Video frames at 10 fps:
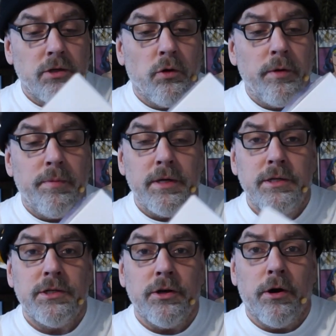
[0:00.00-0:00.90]
Toy
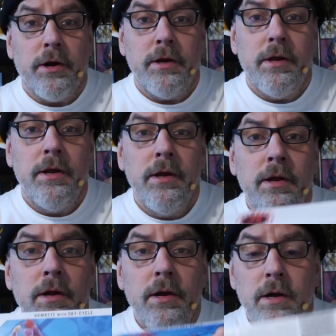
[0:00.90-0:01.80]
Biz started
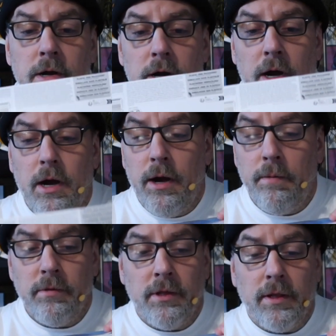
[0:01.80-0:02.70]

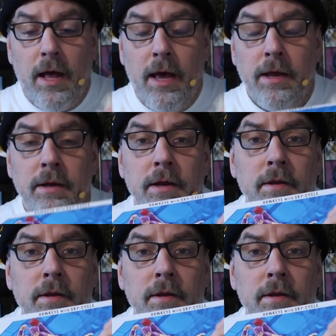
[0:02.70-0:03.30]
the line,